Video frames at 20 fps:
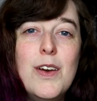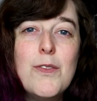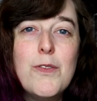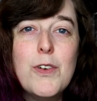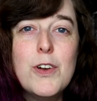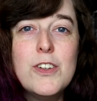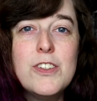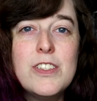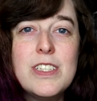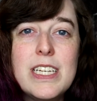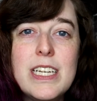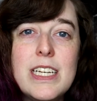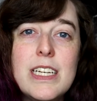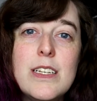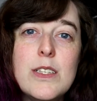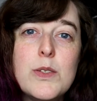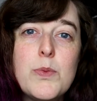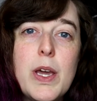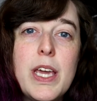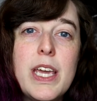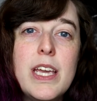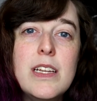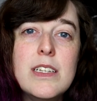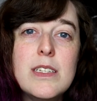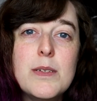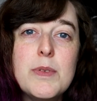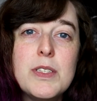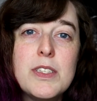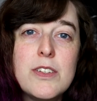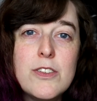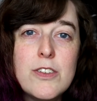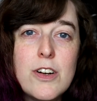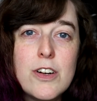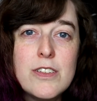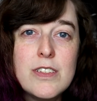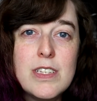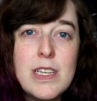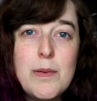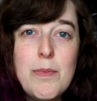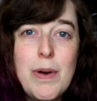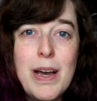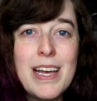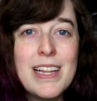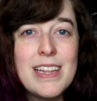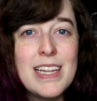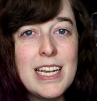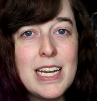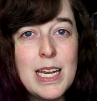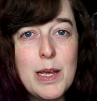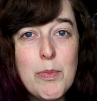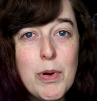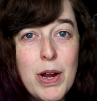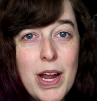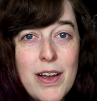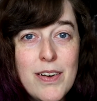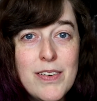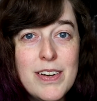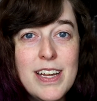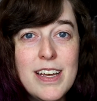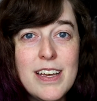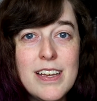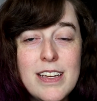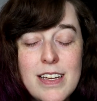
First is Waking to Mr. Darcy by Leanie Brown.